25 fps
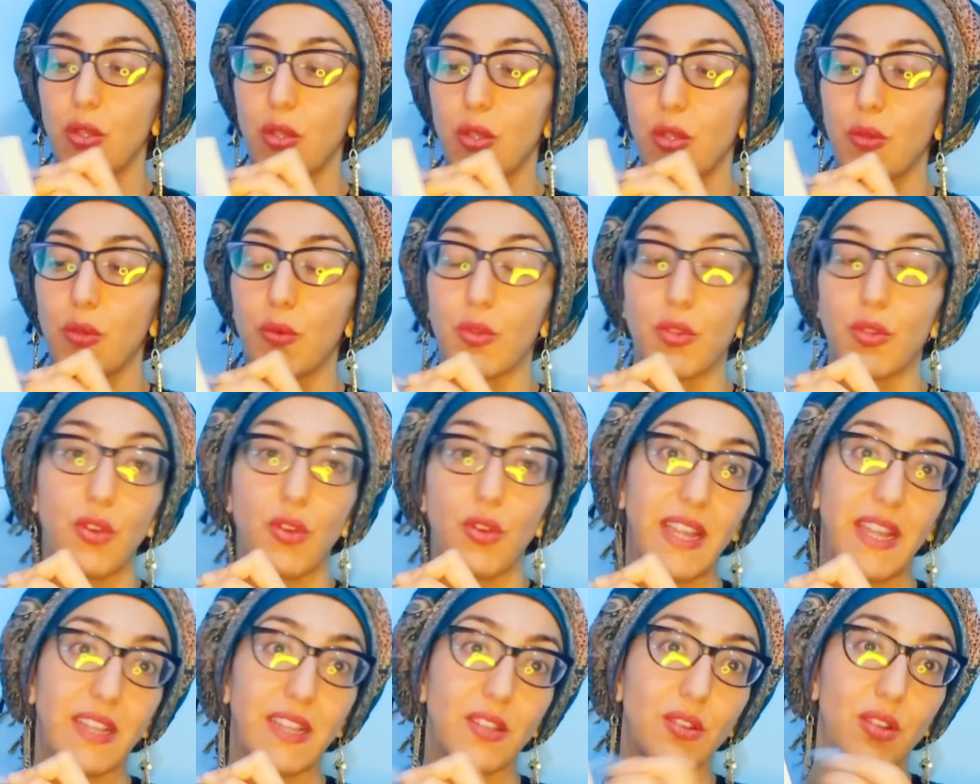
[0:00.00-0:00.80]
So you
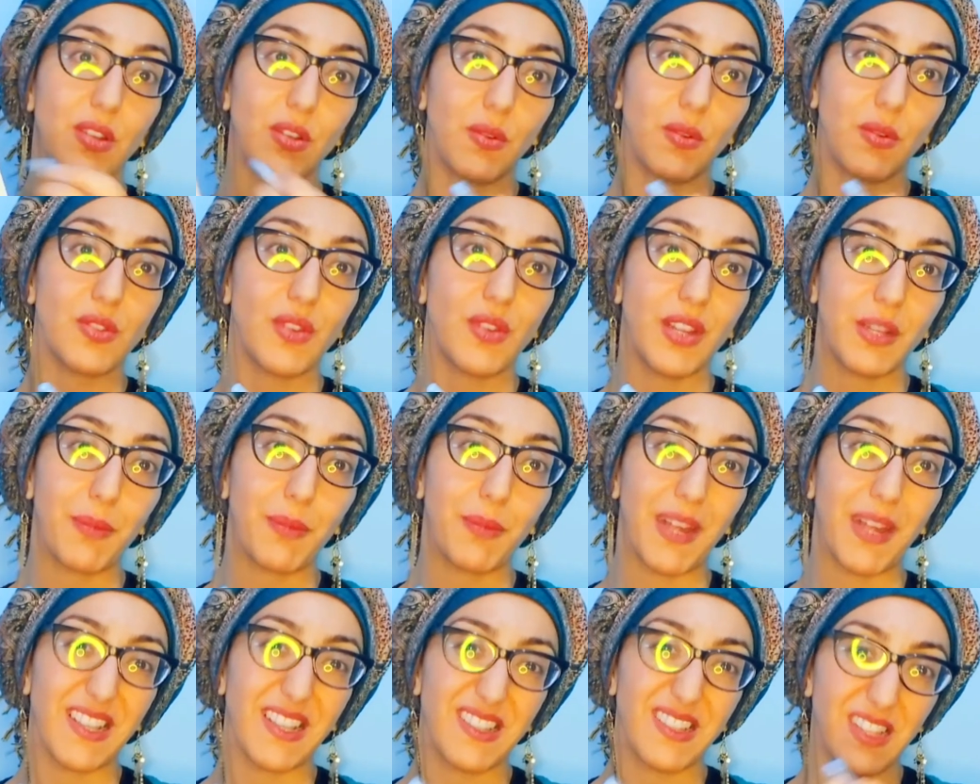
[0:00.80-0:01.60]
would write, you can
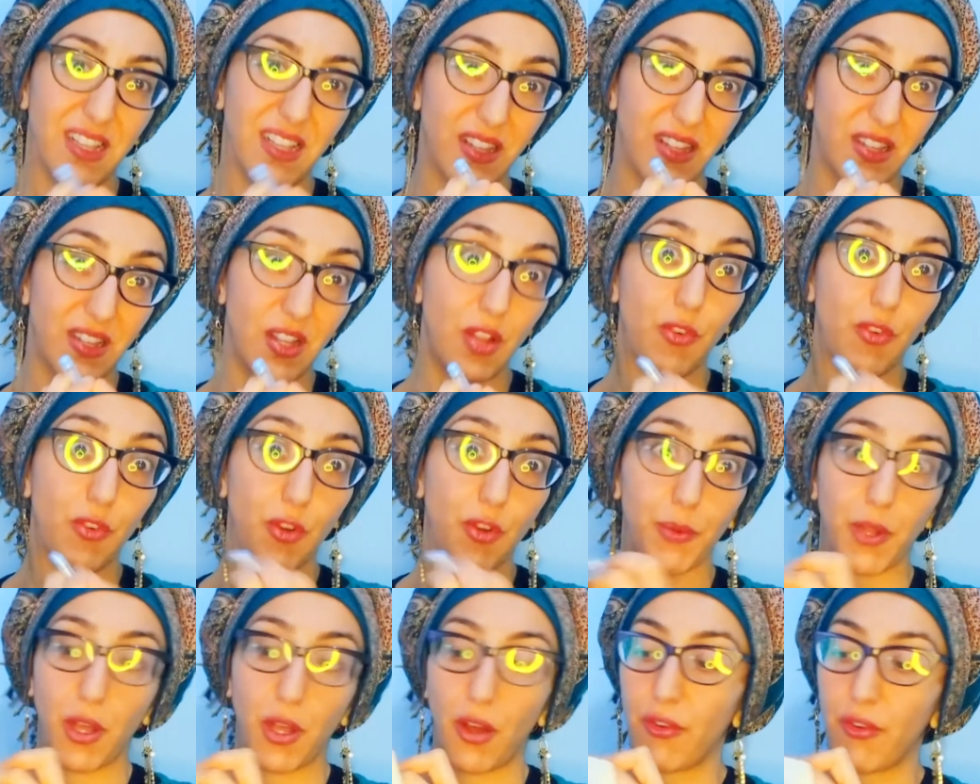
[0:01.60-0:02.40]
always write in pencil and
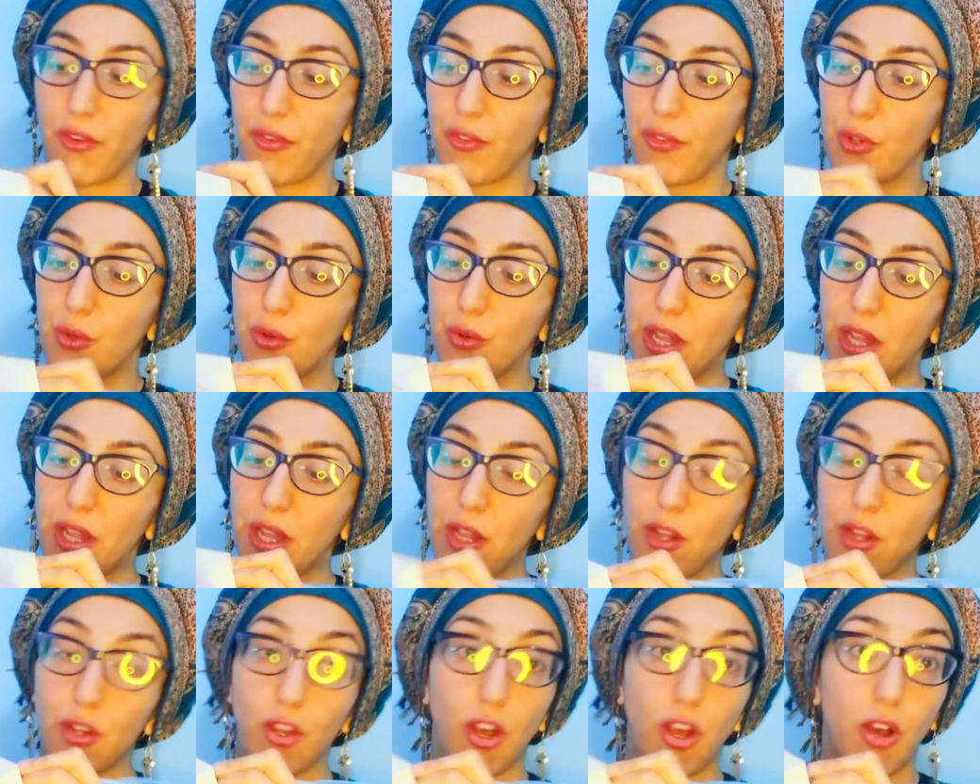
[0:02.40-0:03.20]
then rub it off.
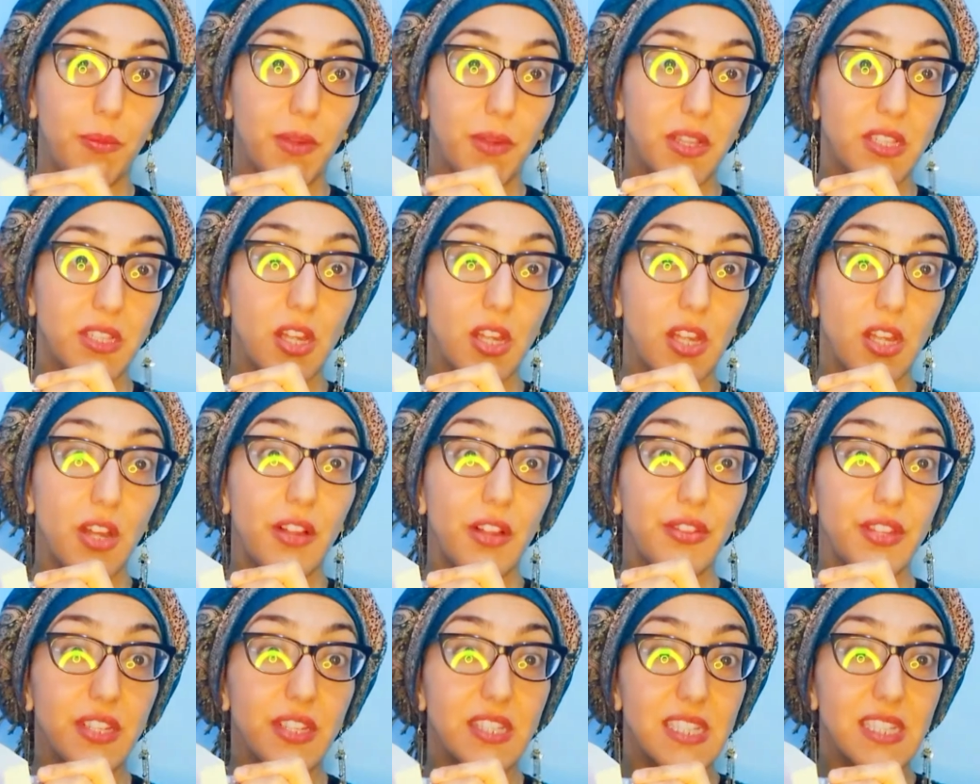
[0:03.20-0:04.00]
You would write a
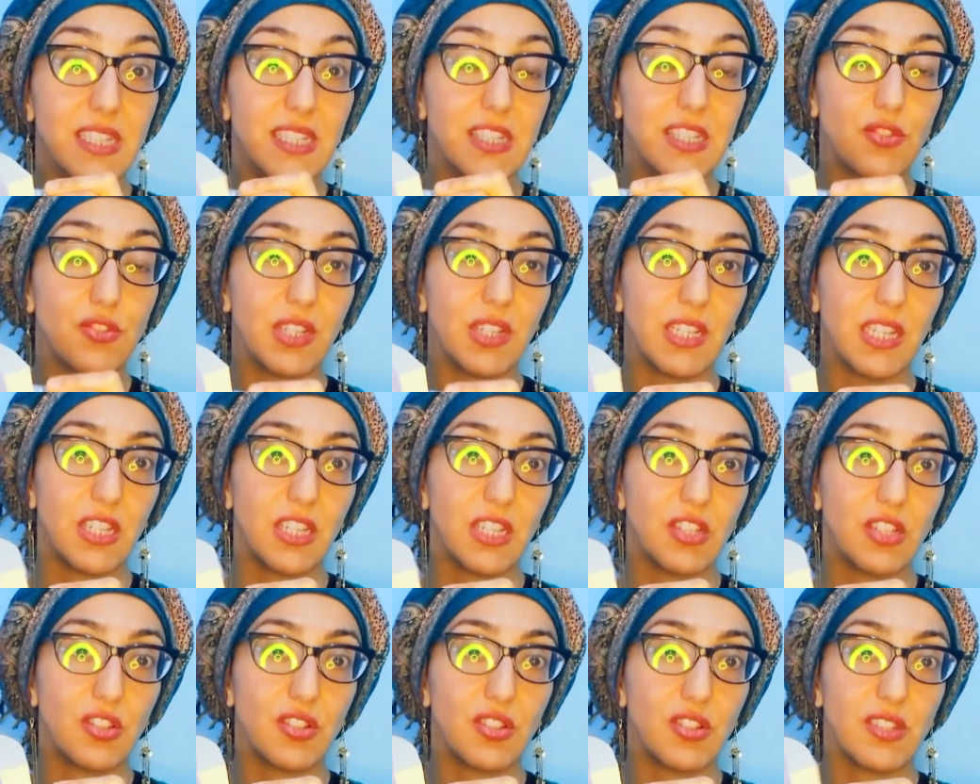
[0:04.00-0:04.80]
comment. This is
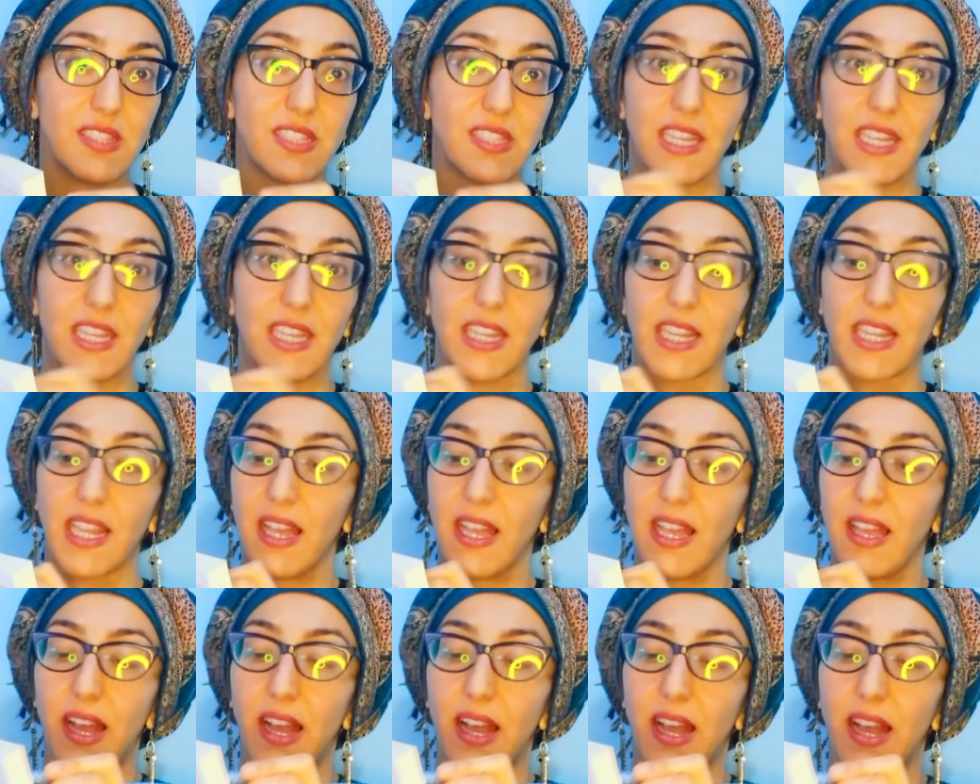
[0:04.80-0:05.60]
really
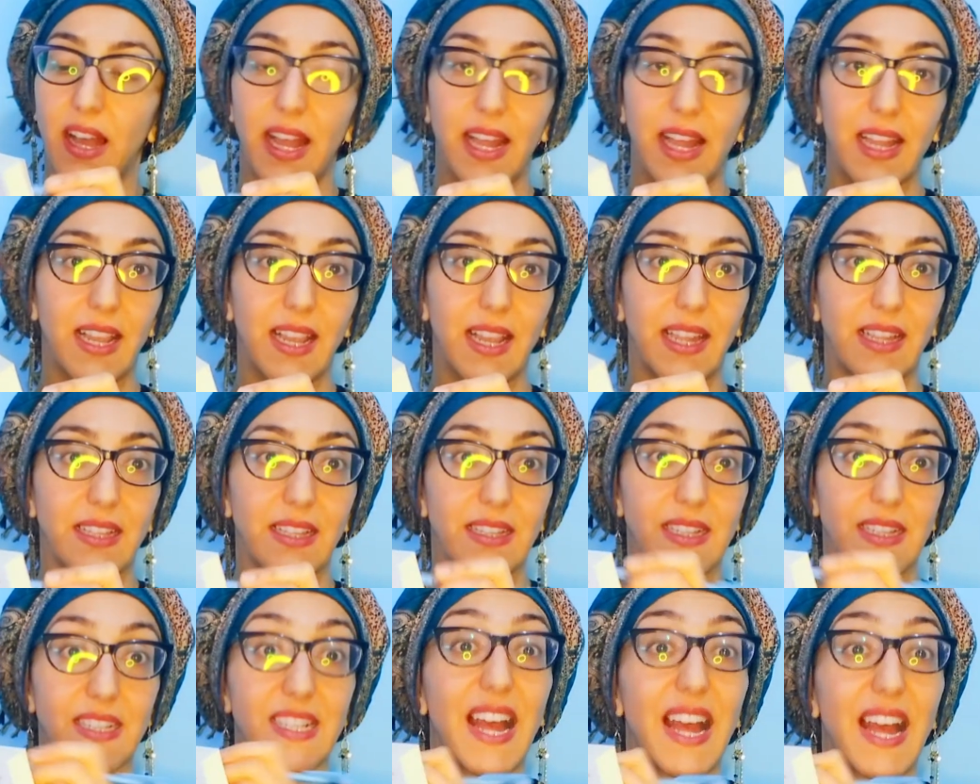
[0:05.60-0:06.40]
interesting. I
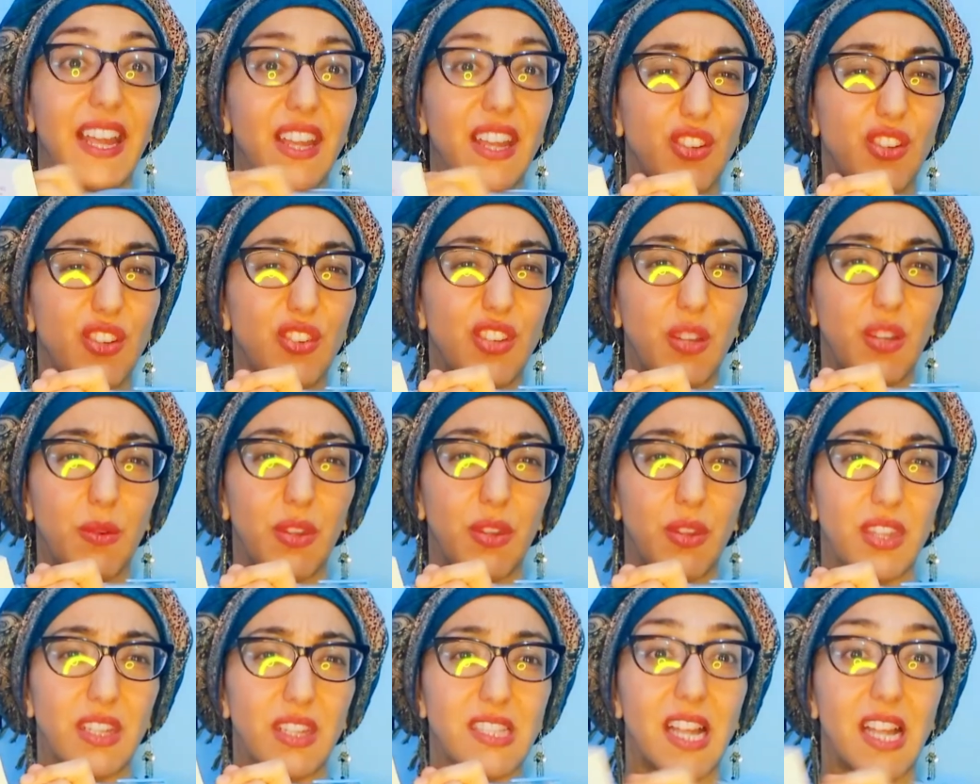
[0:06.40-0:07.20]
like this. I
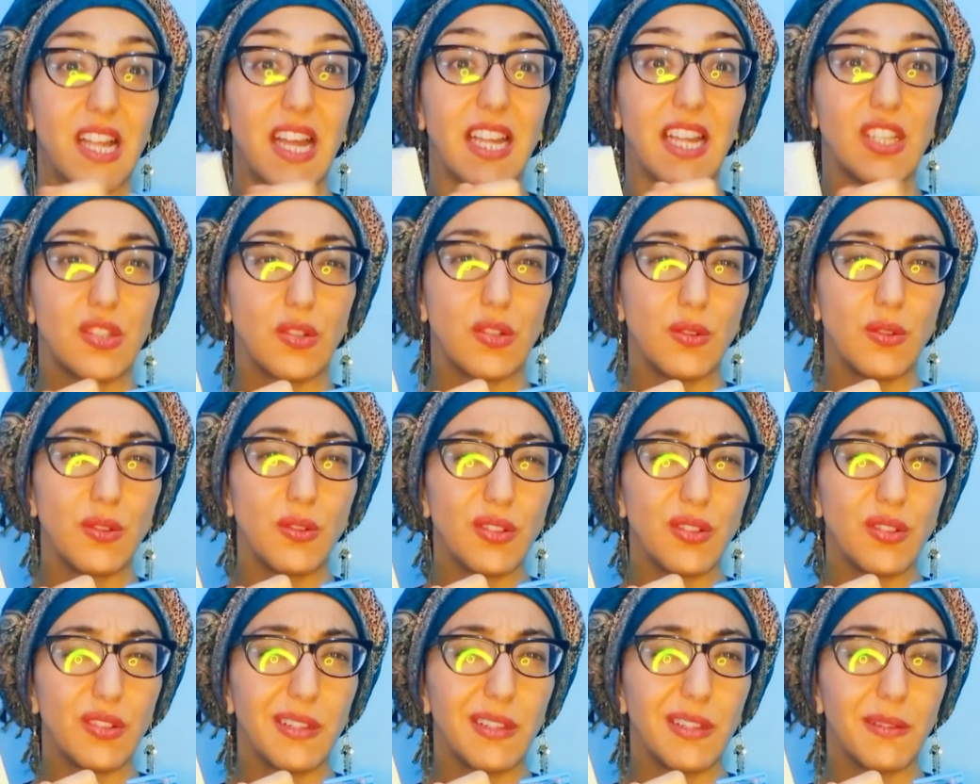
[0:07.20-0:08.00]
agree with this. I
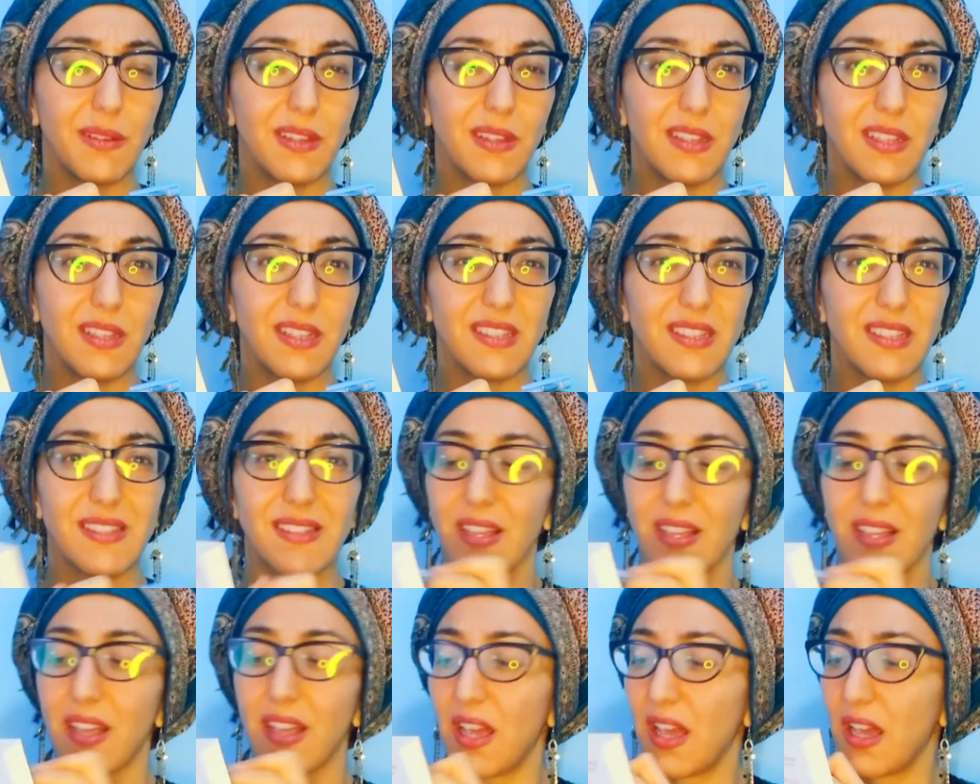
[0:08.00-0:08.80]
don't agree with
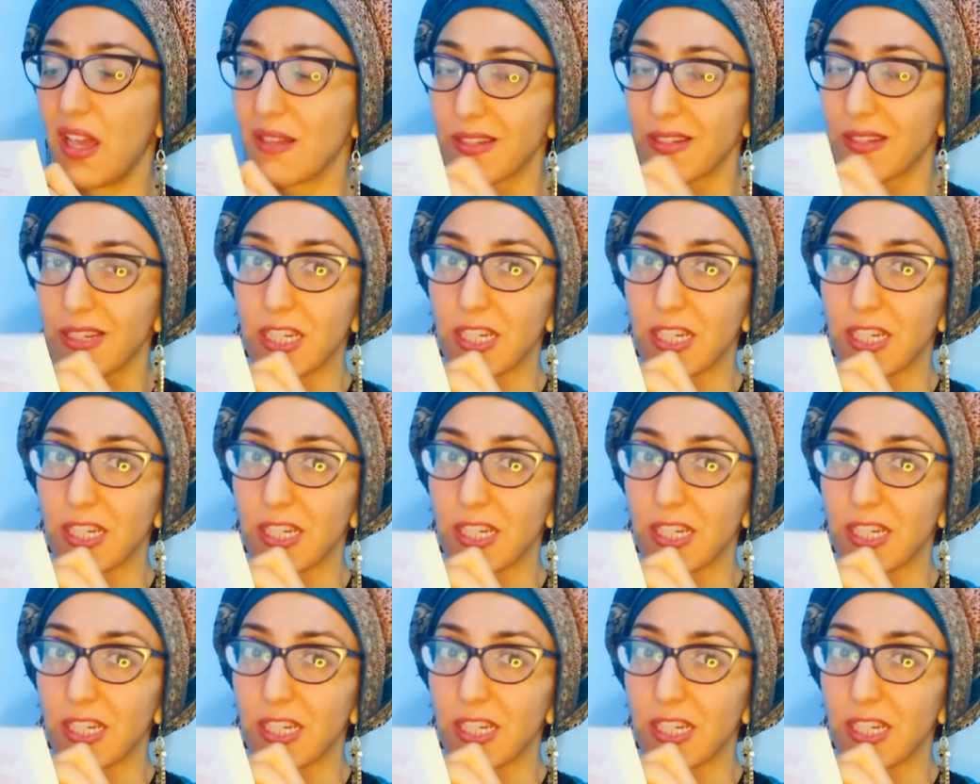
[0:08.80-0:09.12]
this.